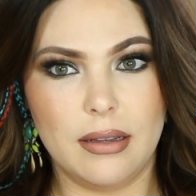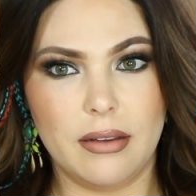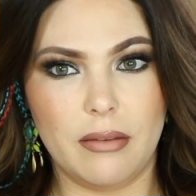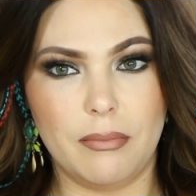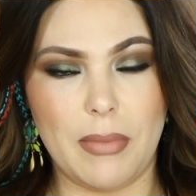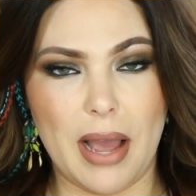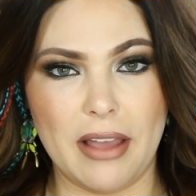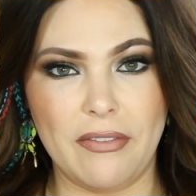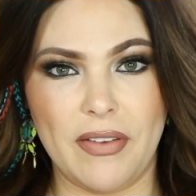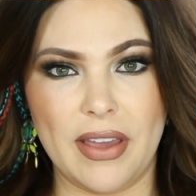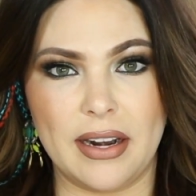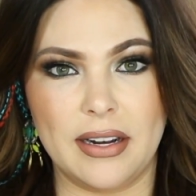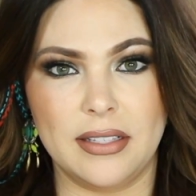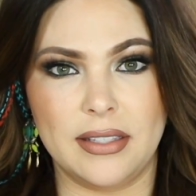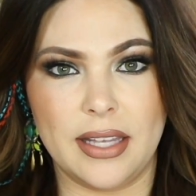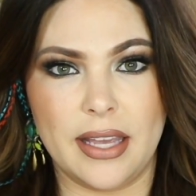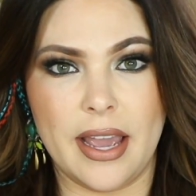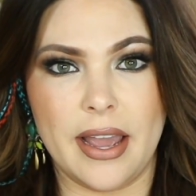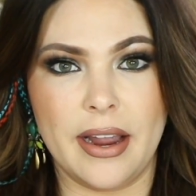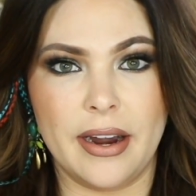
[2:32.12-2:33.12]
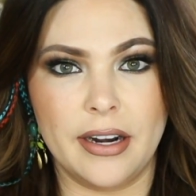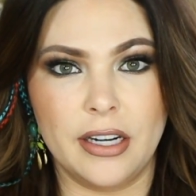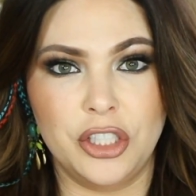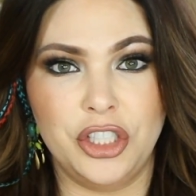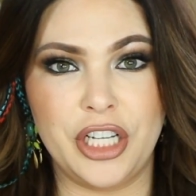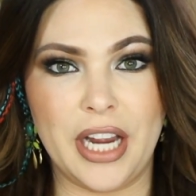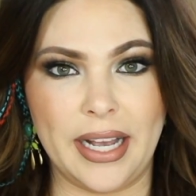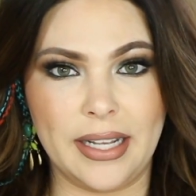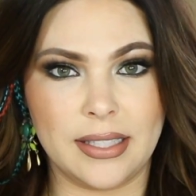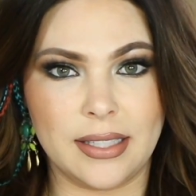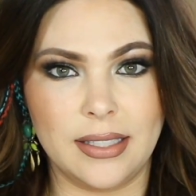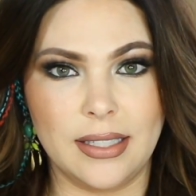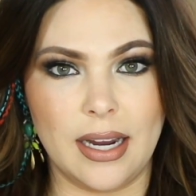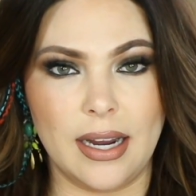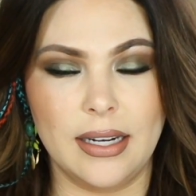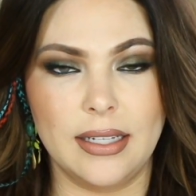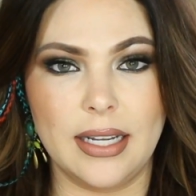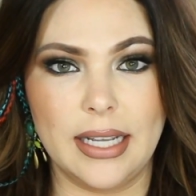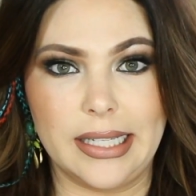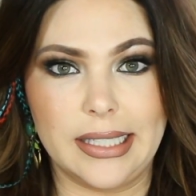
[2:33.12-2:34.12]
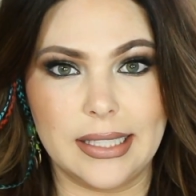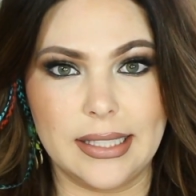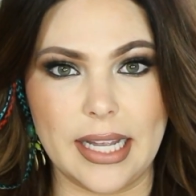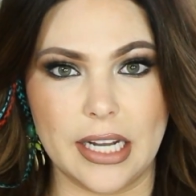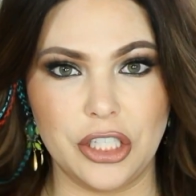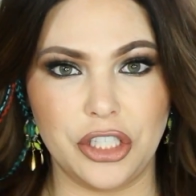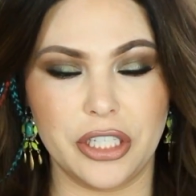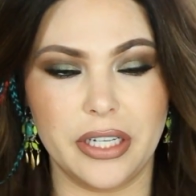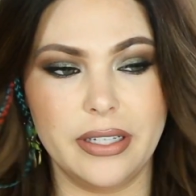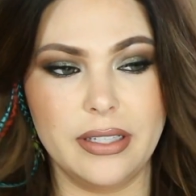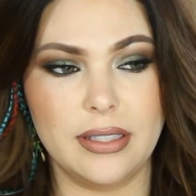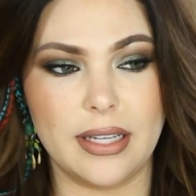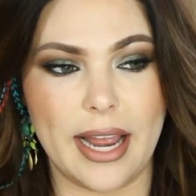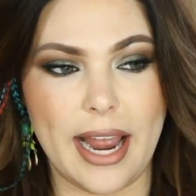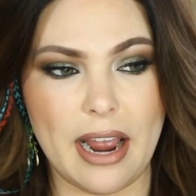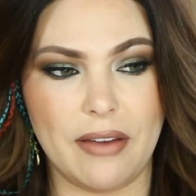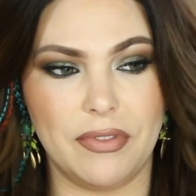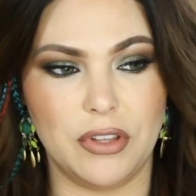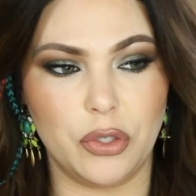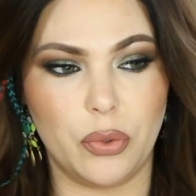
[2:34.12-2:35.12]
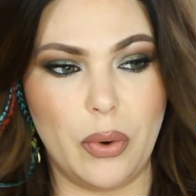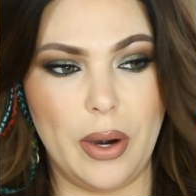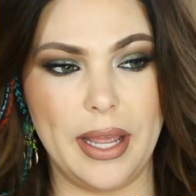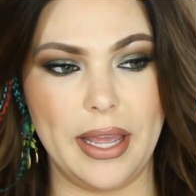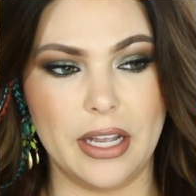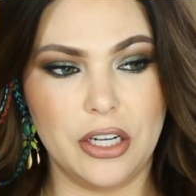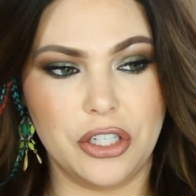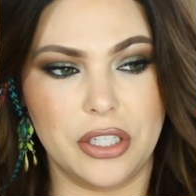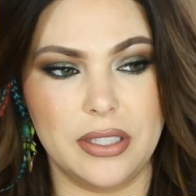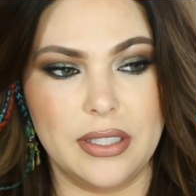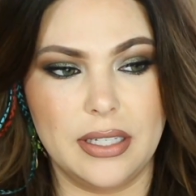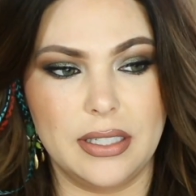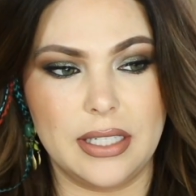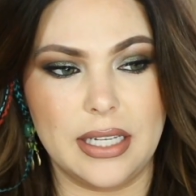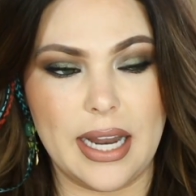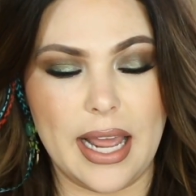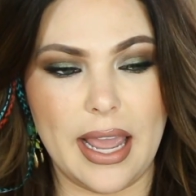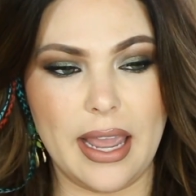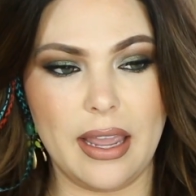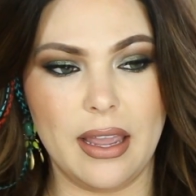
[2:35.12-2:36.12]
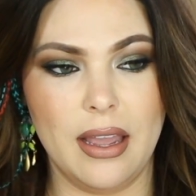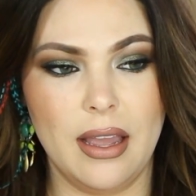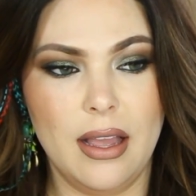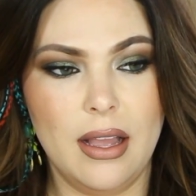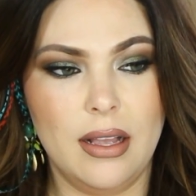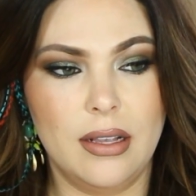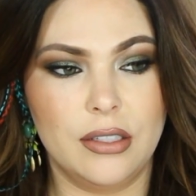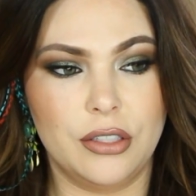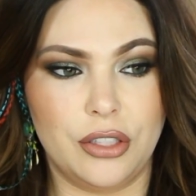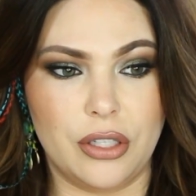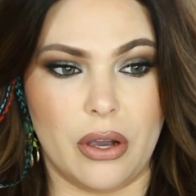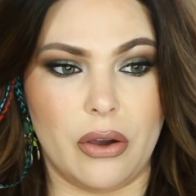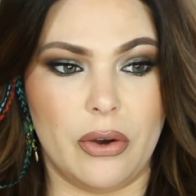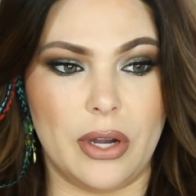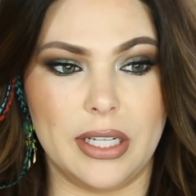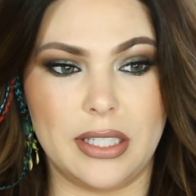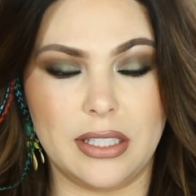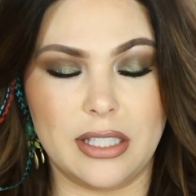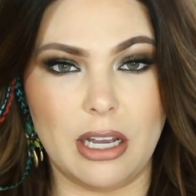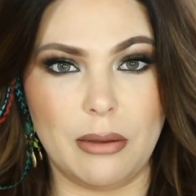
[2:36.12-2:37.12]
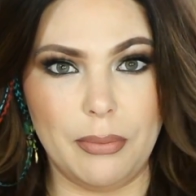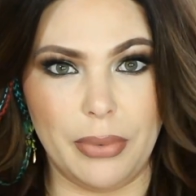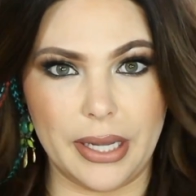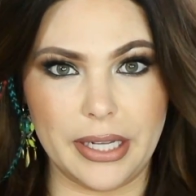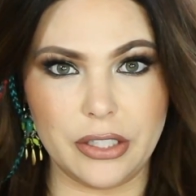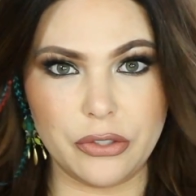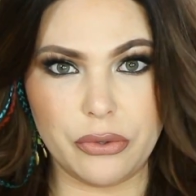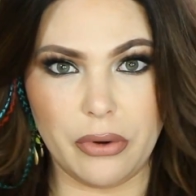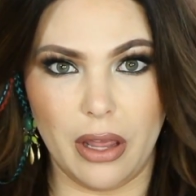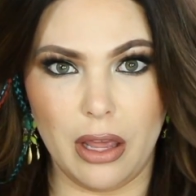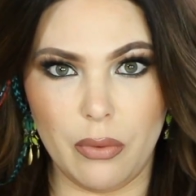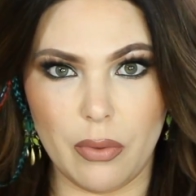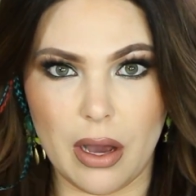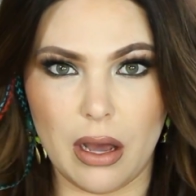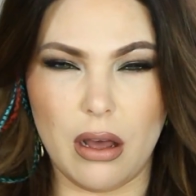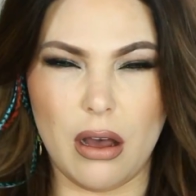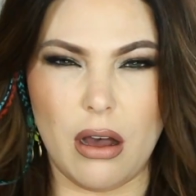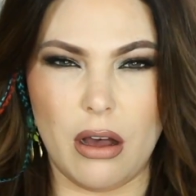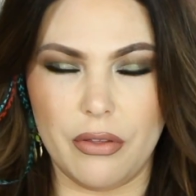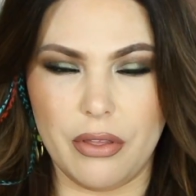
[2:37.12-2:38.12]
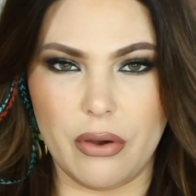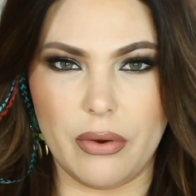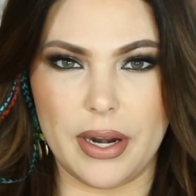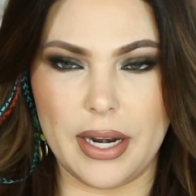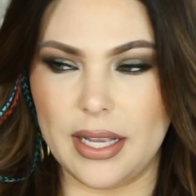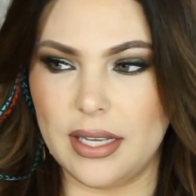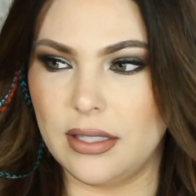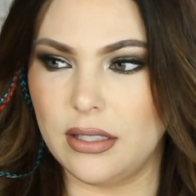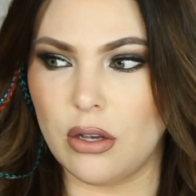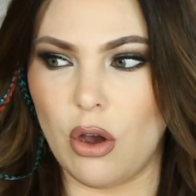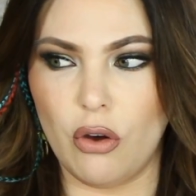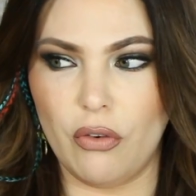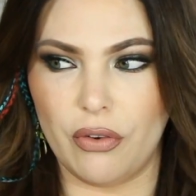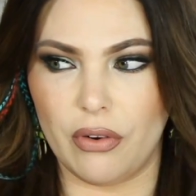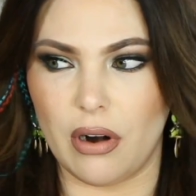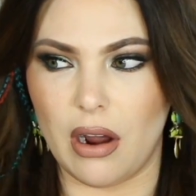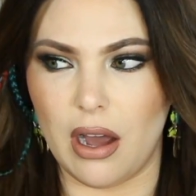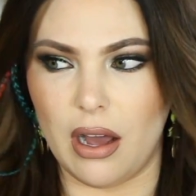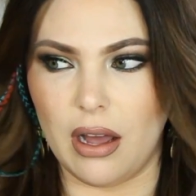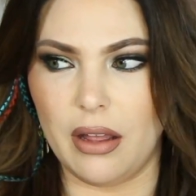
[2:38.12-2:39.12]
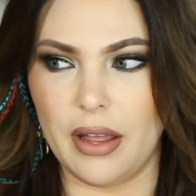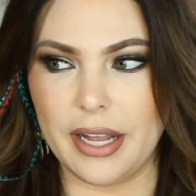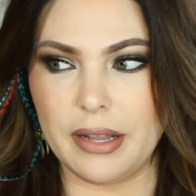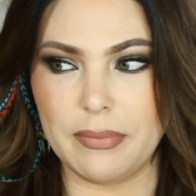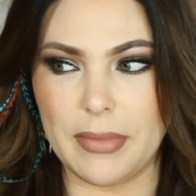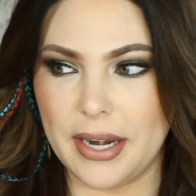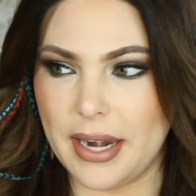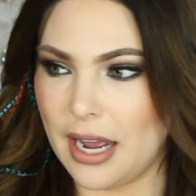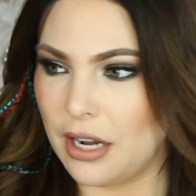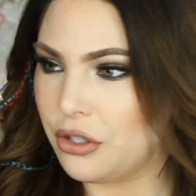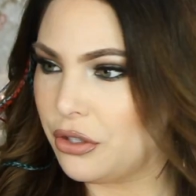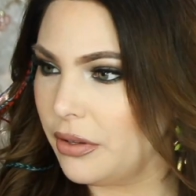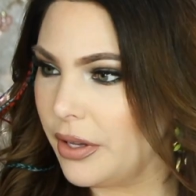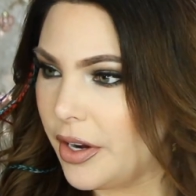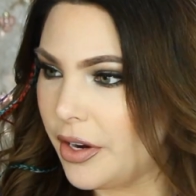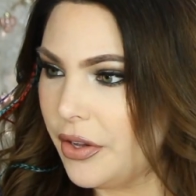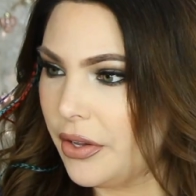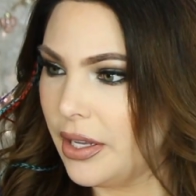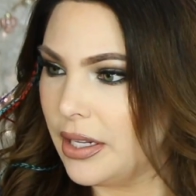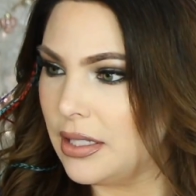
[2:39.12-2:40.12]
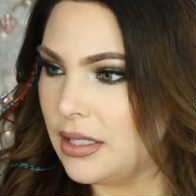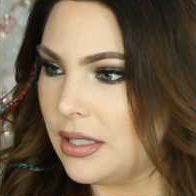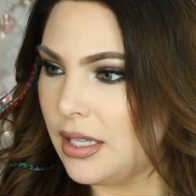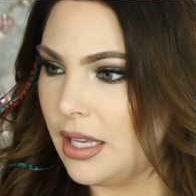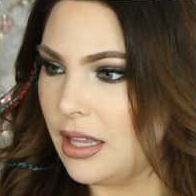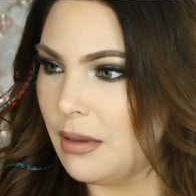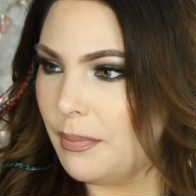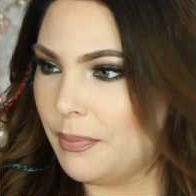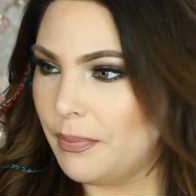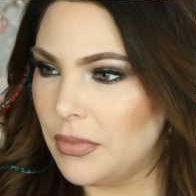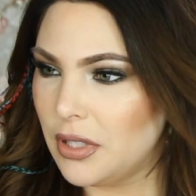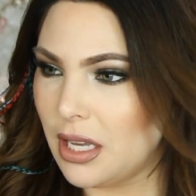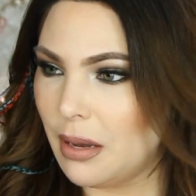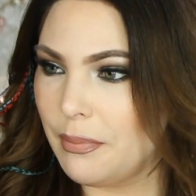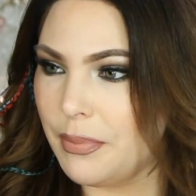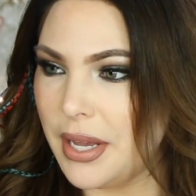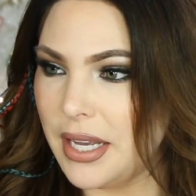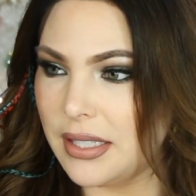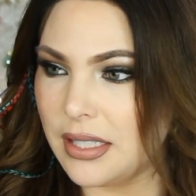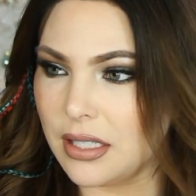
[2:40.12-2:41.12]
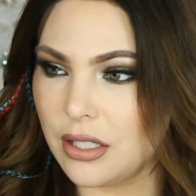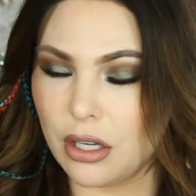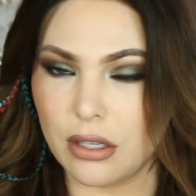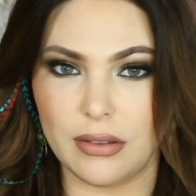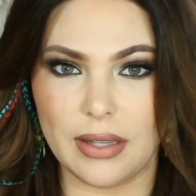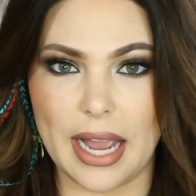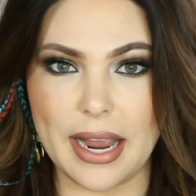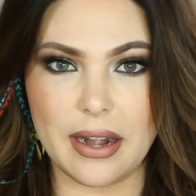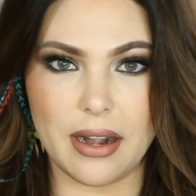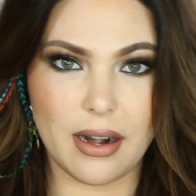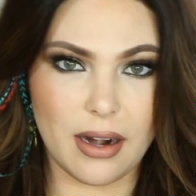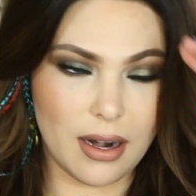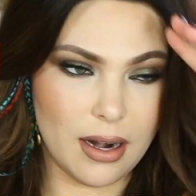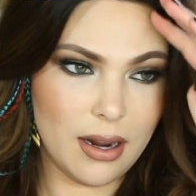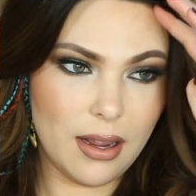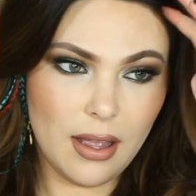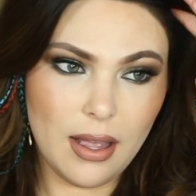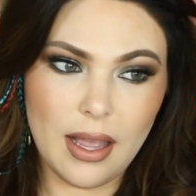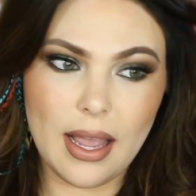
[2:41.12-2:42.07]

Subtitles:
Fantasy Hair chestnut extensions. I have the 20 inches in today, so it still blends really well, although it is overall like my natural hair. You can see that some pieces are lighter.